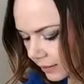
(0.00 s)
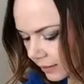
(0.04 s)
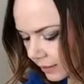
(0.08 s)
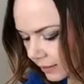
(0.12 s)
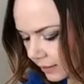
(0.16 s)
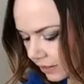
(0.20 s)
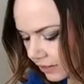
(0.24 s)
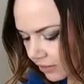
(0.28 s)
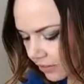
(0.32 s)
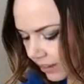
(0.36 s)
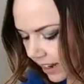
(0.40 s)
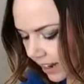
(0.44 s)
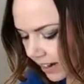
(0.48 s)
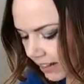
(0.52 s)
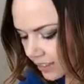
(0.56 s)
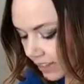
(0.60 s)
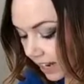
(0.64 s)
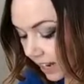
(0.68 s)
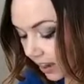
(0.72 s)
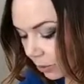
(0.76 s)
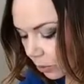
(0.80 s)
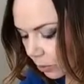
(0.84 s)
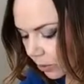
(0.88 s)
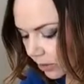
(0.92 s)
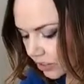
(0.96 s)
In fact, I
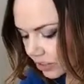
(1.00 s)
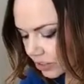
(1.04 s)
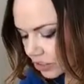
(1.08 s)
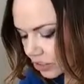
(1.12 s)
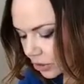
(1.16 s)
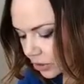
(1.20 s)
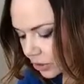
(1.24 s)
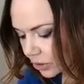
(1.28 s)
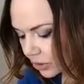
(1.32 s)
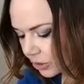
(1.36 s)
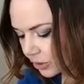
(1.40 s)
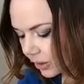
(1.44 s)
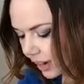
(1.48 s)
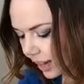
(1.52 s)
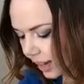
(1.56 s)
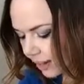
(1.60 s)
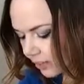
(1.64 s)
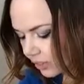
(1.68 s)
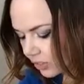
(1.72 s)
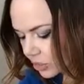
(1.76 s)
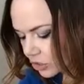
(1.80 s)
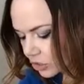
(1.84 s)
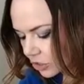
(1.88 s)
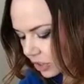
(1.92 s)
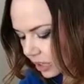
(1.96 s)
will show you. I have
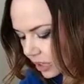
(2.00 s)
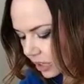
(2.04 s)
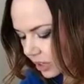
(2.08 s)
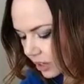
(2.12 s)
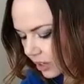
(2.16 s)
a trick.